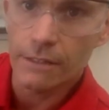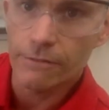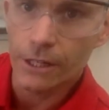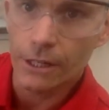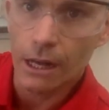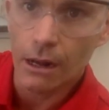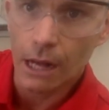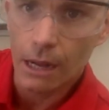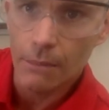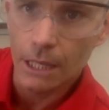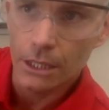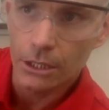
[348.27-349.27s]
and figure out how
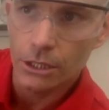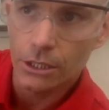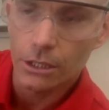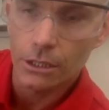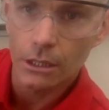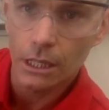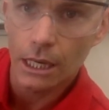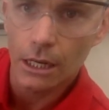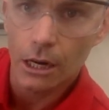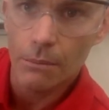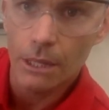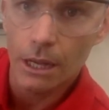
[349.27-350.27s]
much
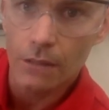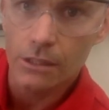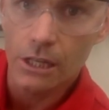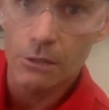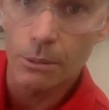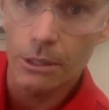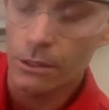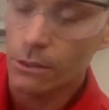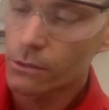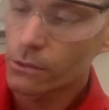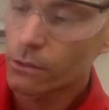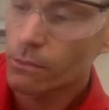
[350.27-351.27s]
carbon dioxide is
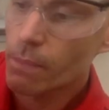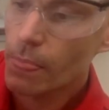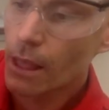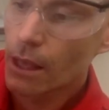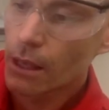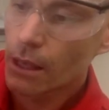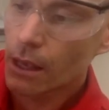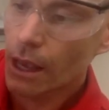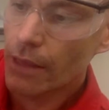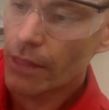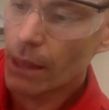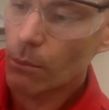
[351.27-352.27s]
produced.
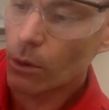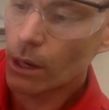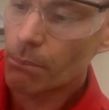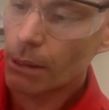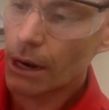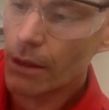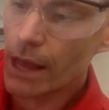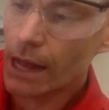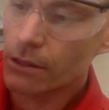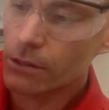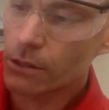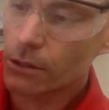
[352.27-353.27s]
And then we'll compare
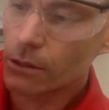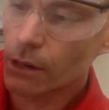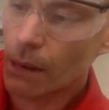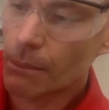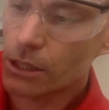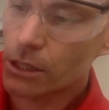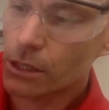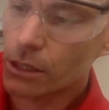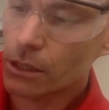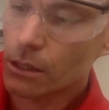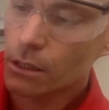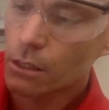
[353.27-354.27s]
that to how
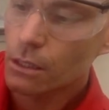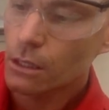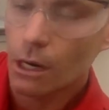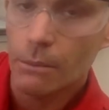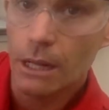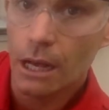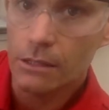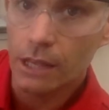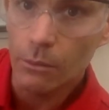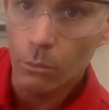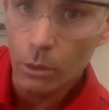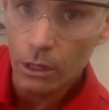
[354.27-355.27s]
much carbon
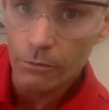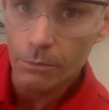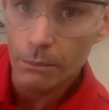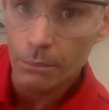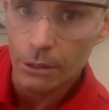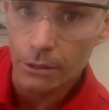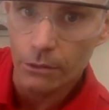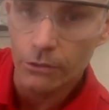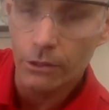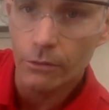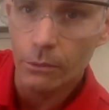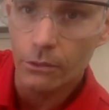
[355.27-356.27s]
dioxide would have been produced
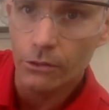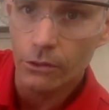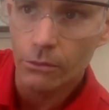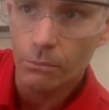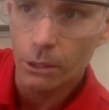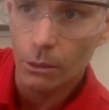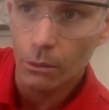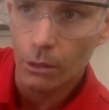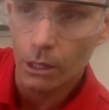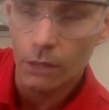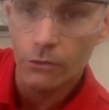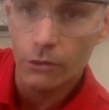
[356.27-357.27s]
if it was just
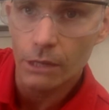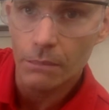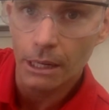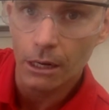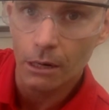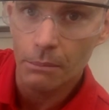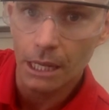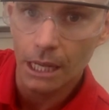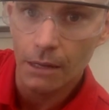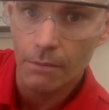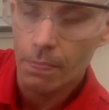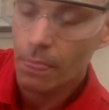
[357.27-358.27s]
pure sodium
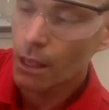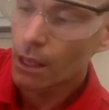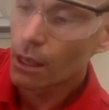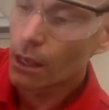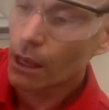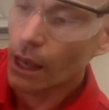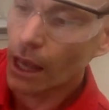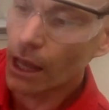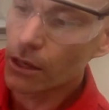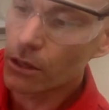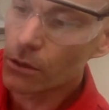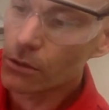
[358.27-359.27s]
bicarbonate,
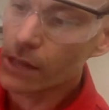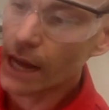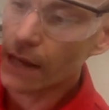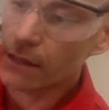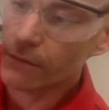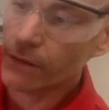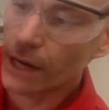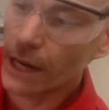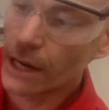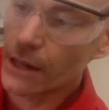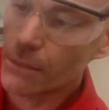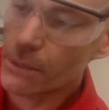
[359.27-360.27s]
and use that to
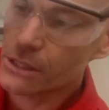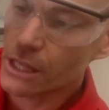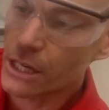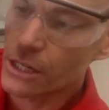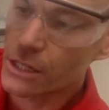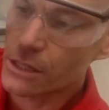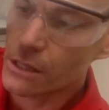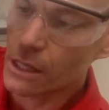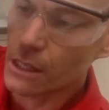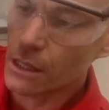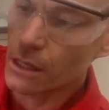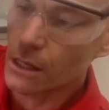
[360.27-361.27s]
find the percentages
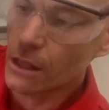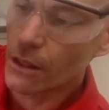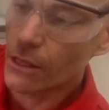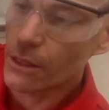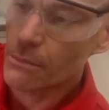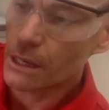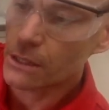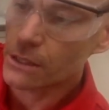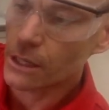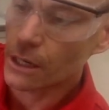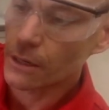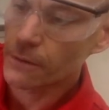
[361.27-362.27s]
in the
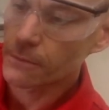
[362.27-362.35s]
mixture.